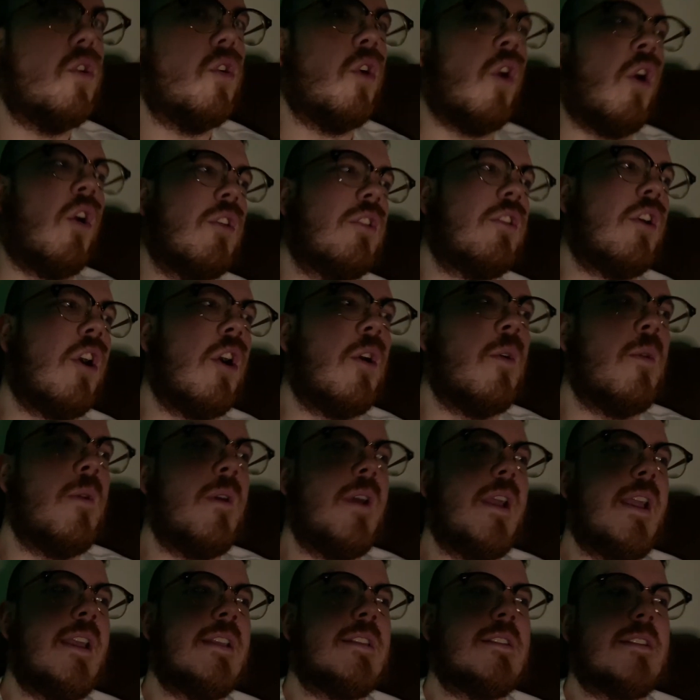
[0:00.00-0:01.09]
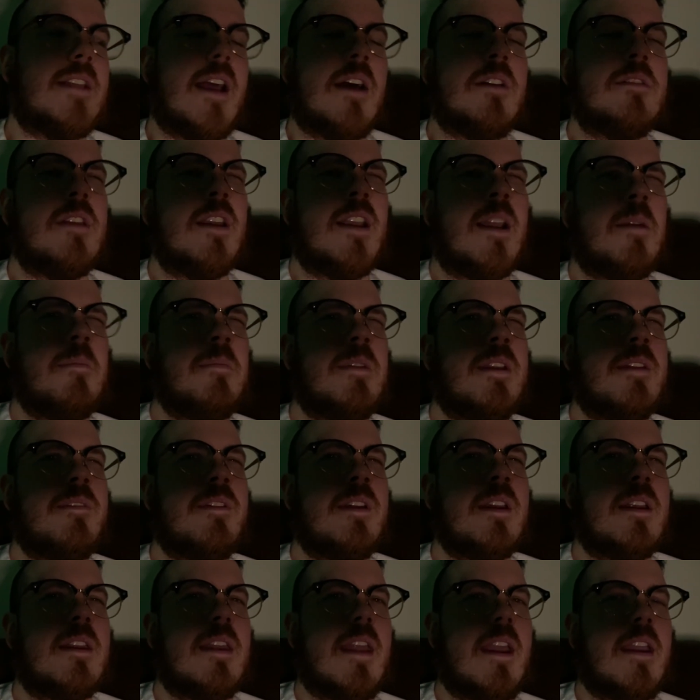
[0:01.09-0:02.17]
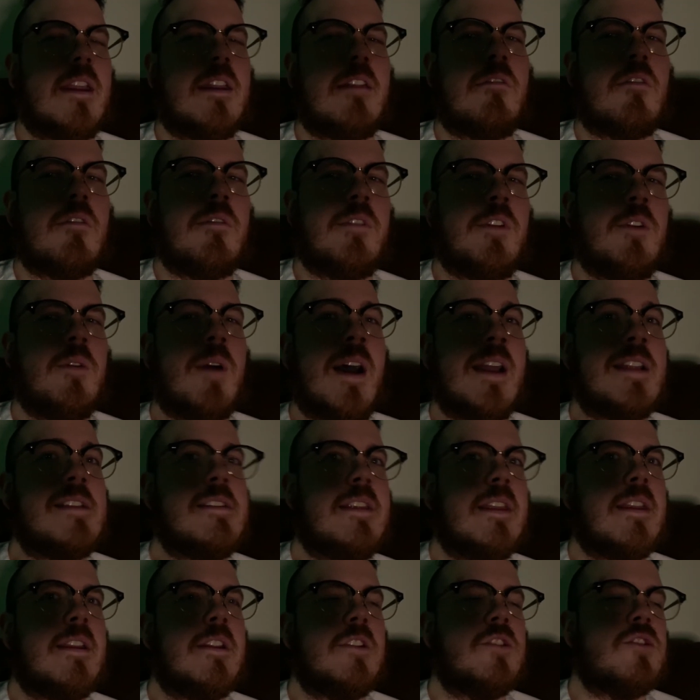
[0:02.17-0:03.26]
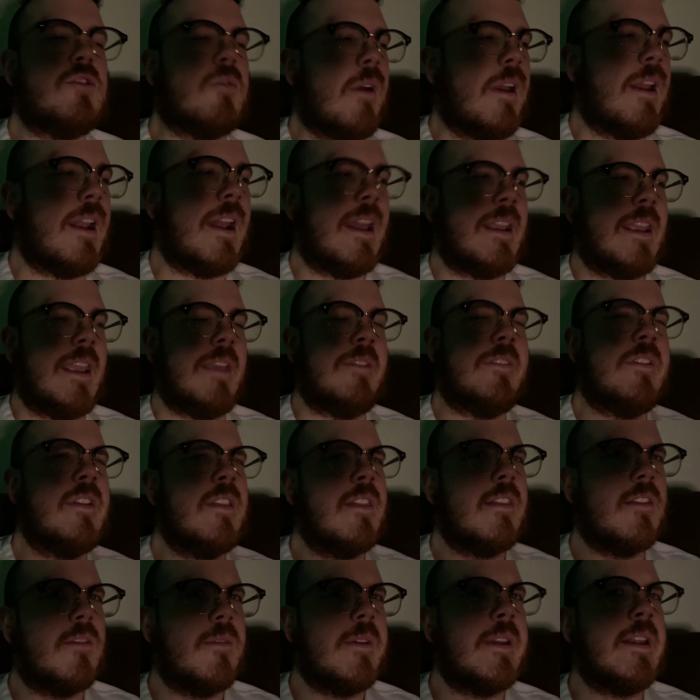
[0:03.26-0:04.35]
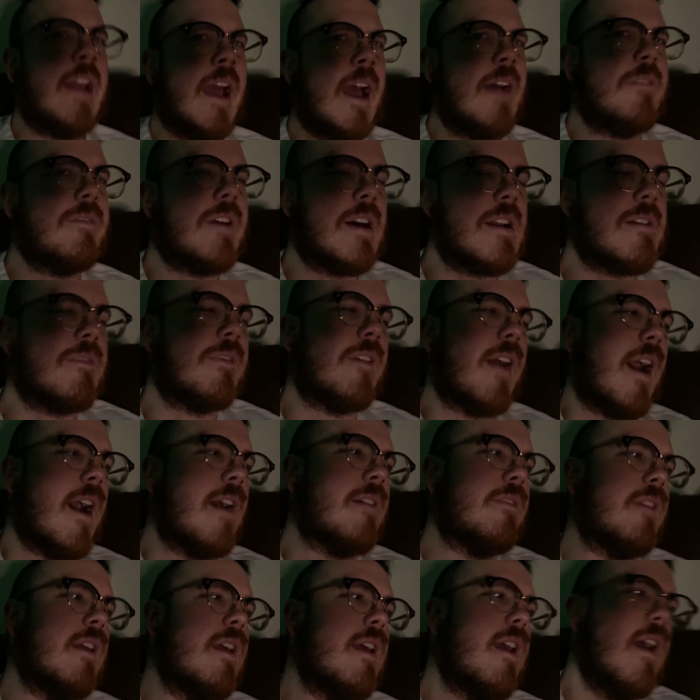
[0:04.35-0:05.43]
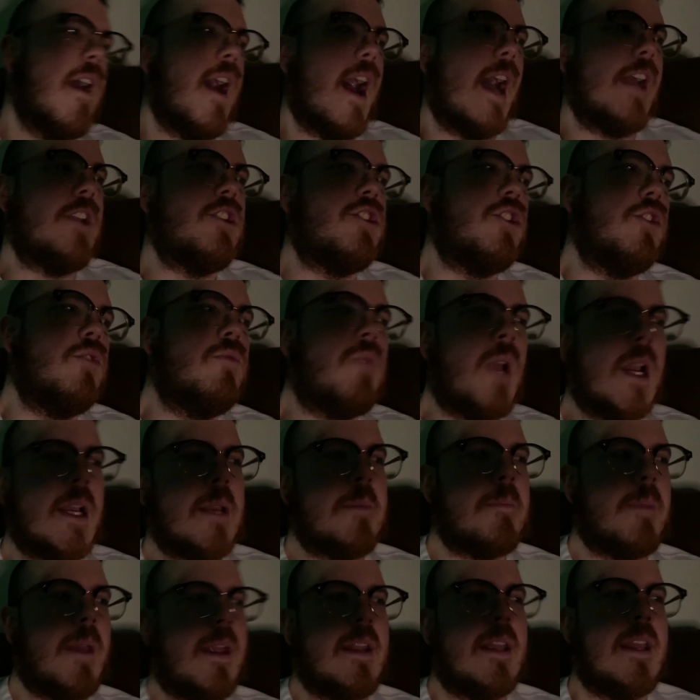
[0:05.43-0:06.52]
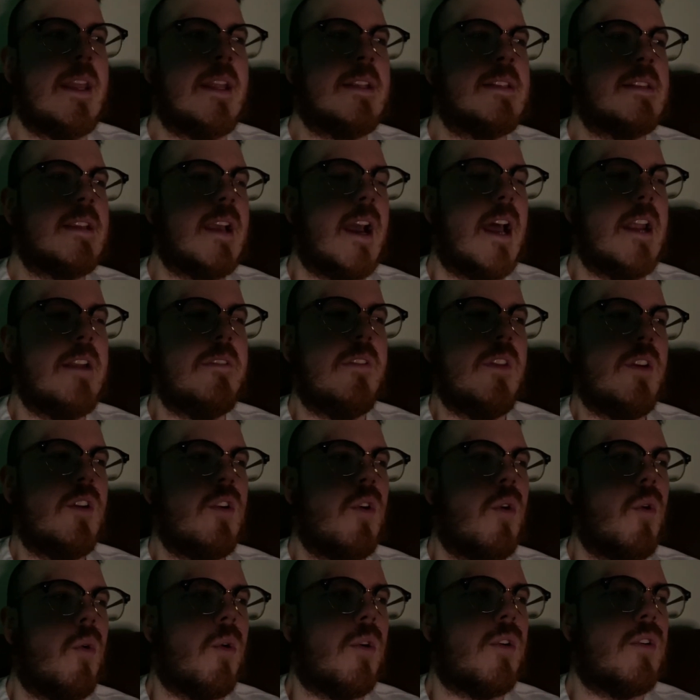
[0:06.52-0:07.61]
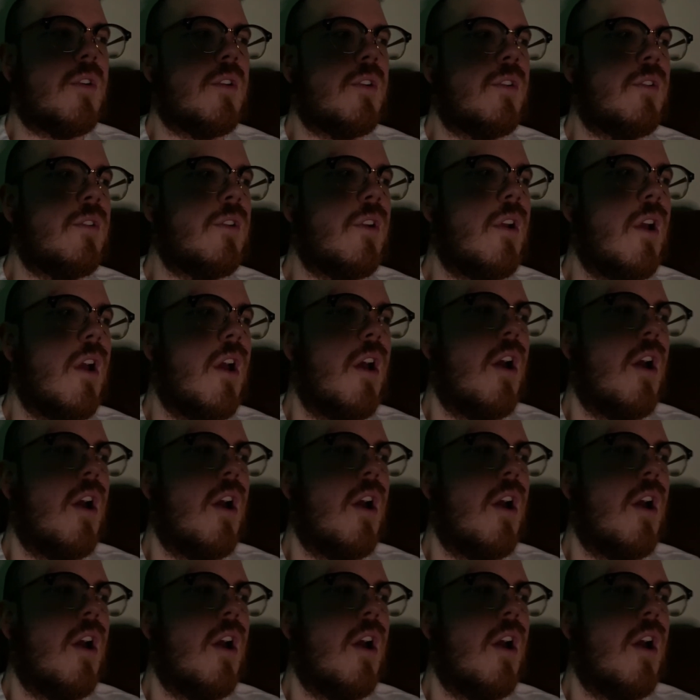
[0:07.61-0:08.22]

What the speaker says: Although it sounds like I'm giving a negative review, I did enjoy it and I gave it a 3.5 out of 5. I do recommend it. It's kind of like a horror.